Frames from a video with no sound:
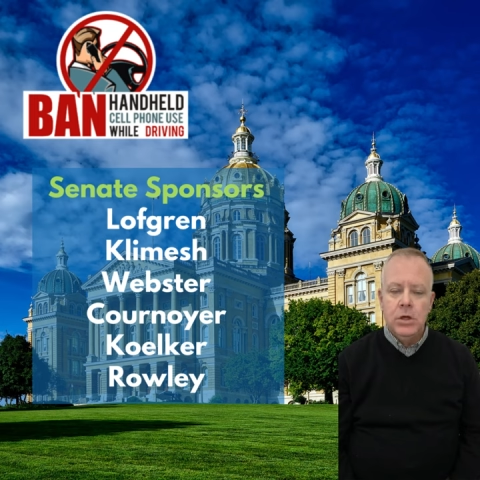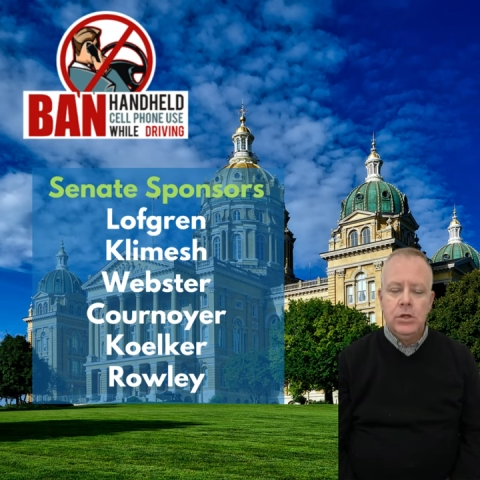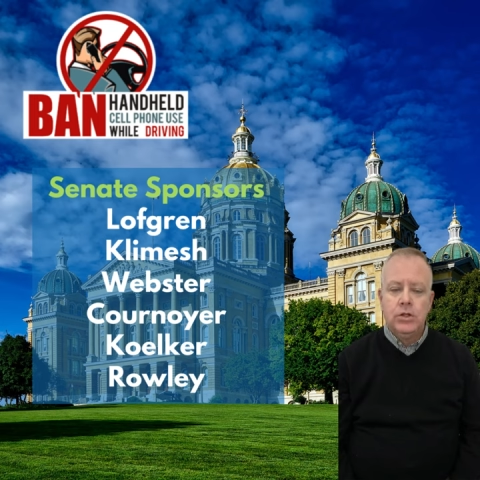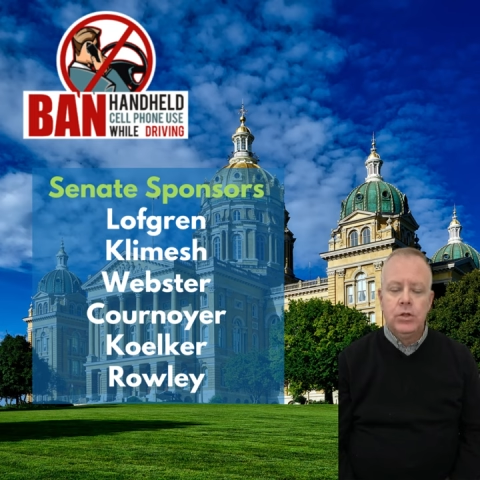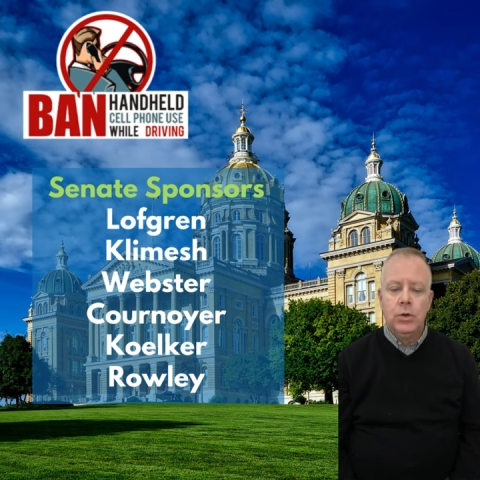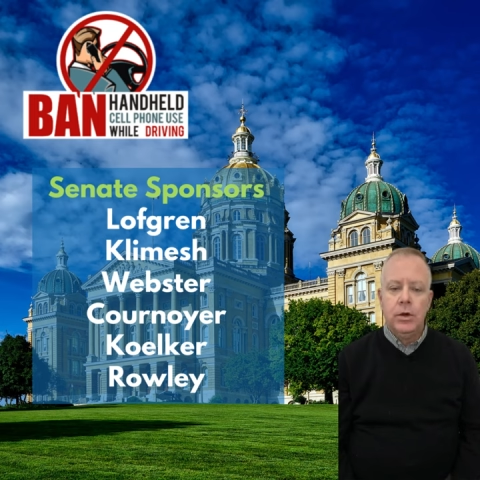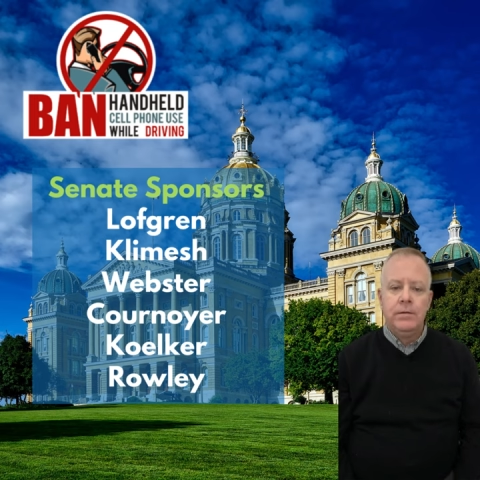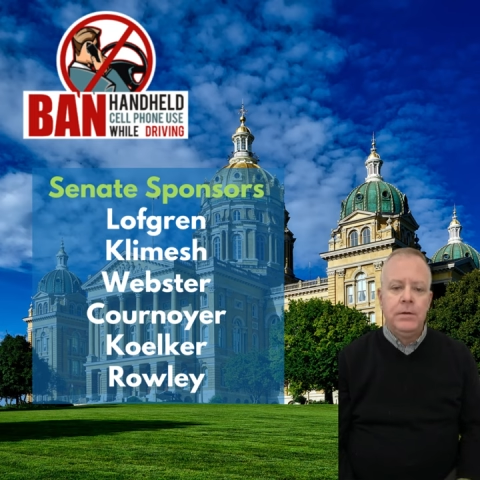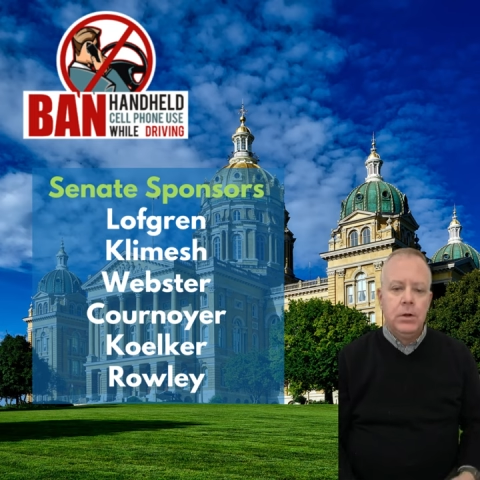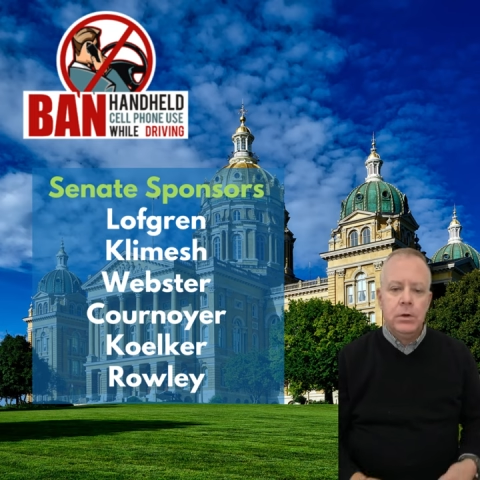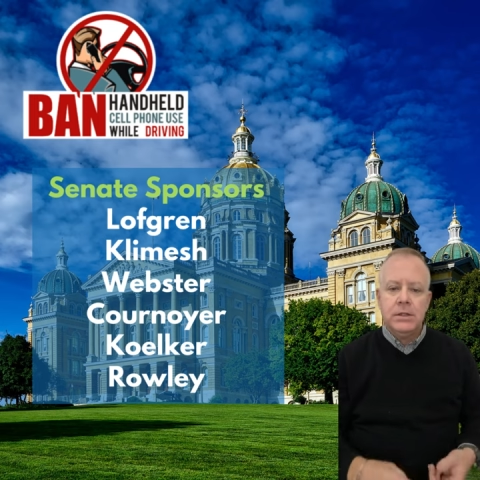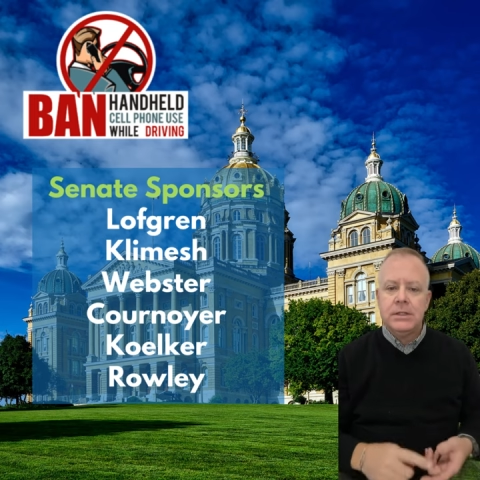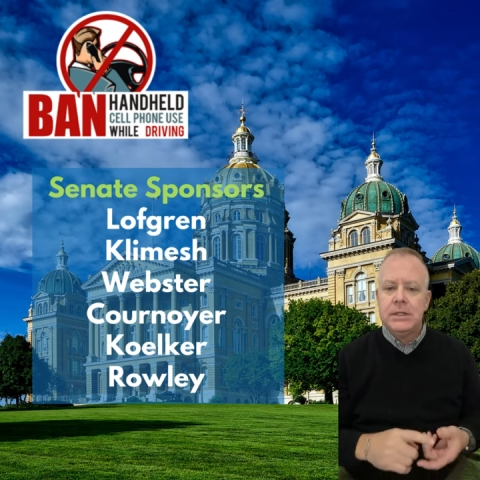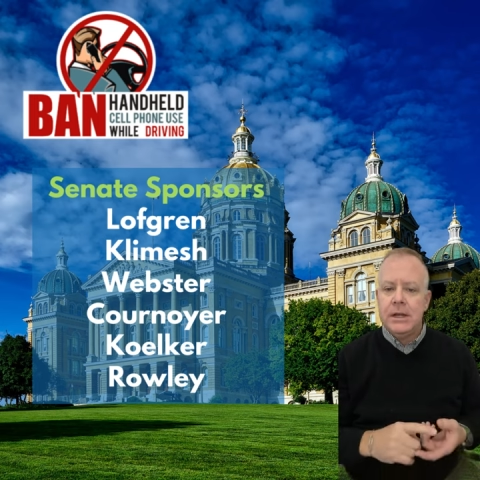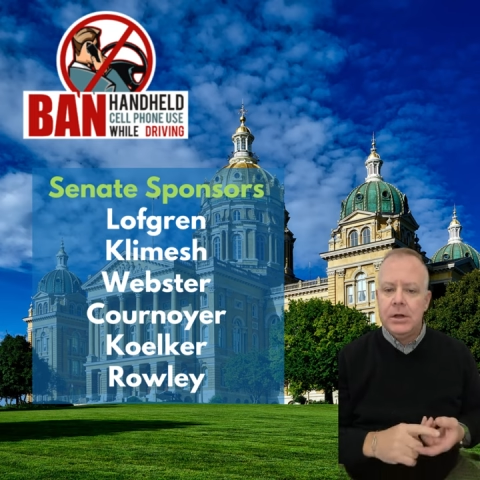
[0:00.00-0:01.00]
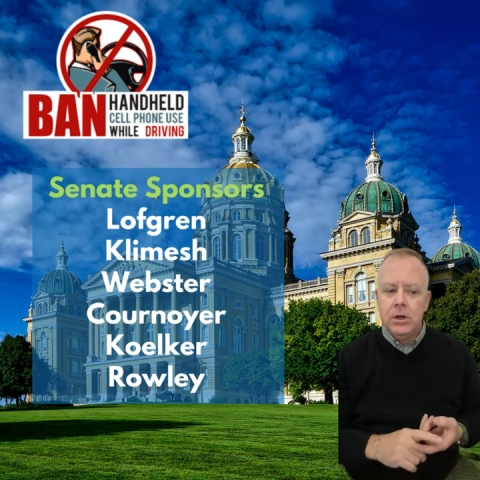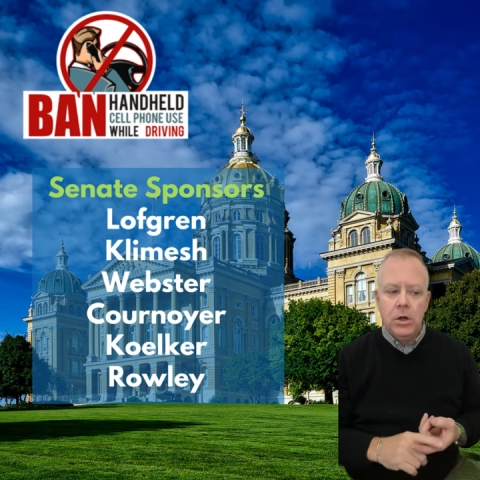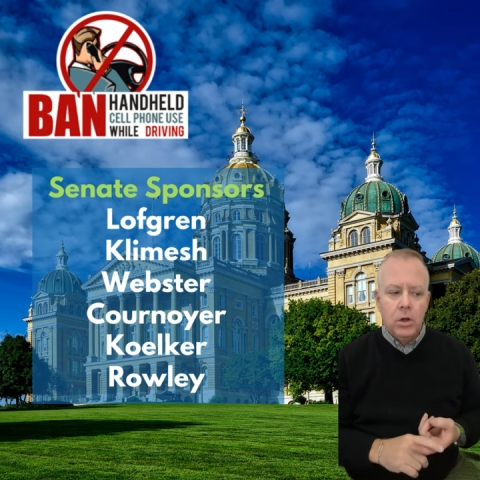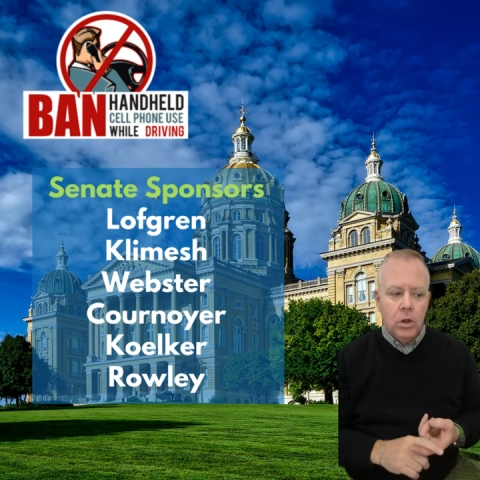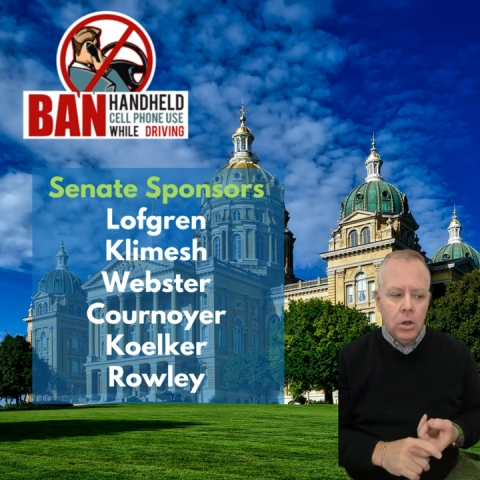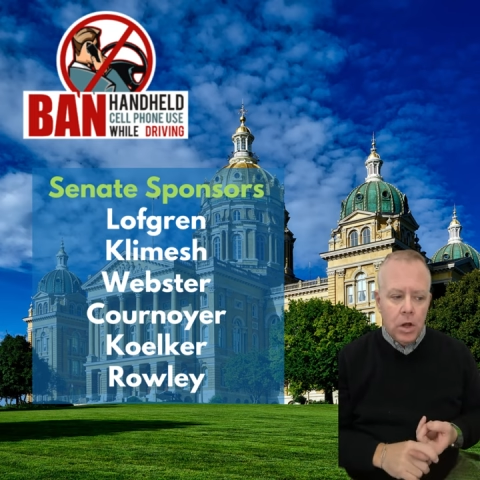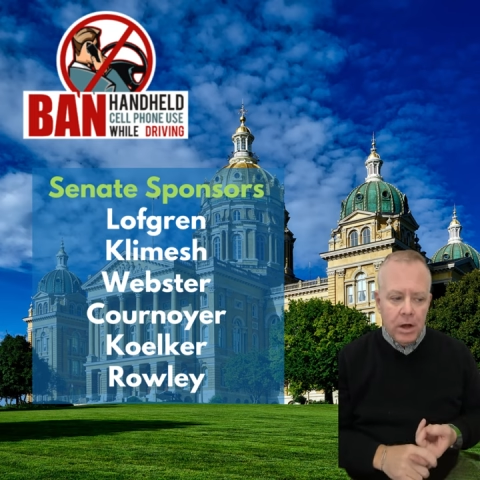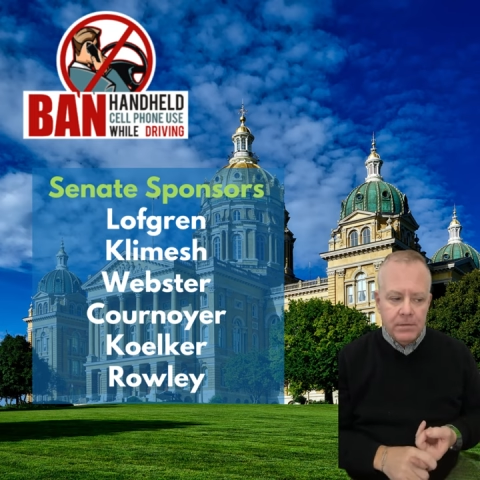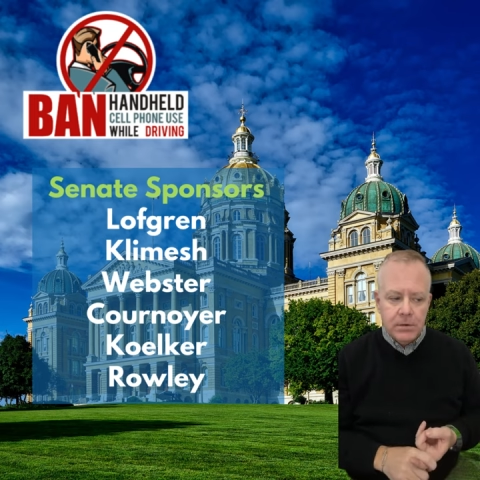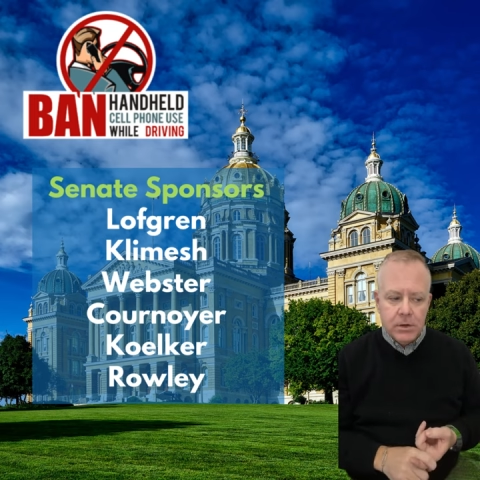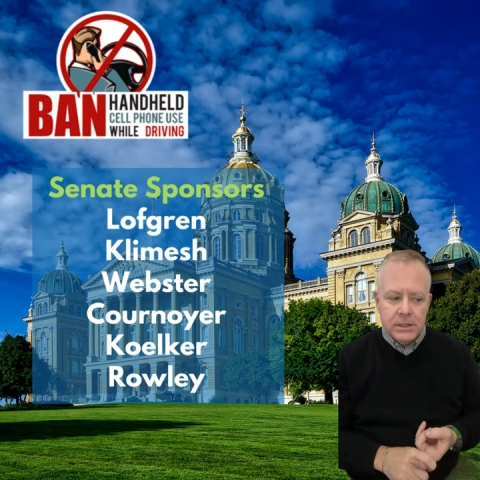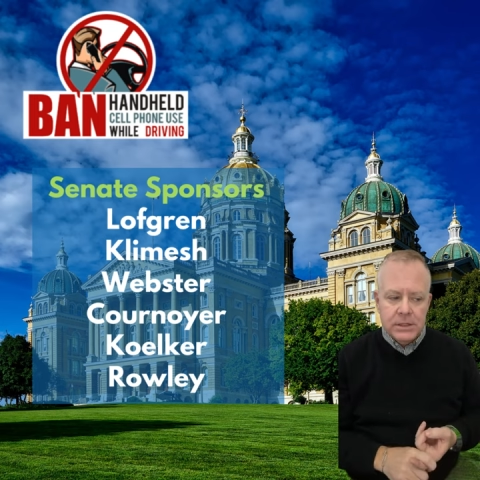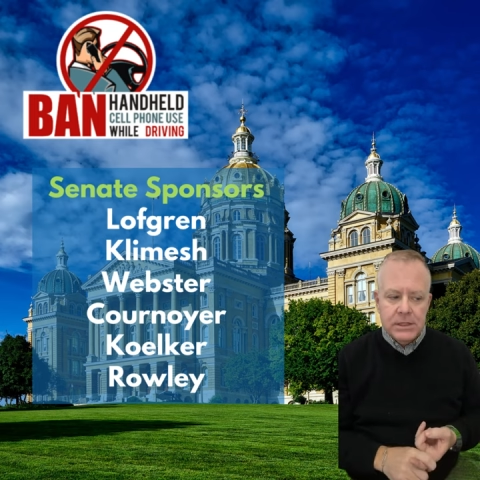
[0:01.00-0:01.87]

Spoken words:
So if you're in Senator Lofgren's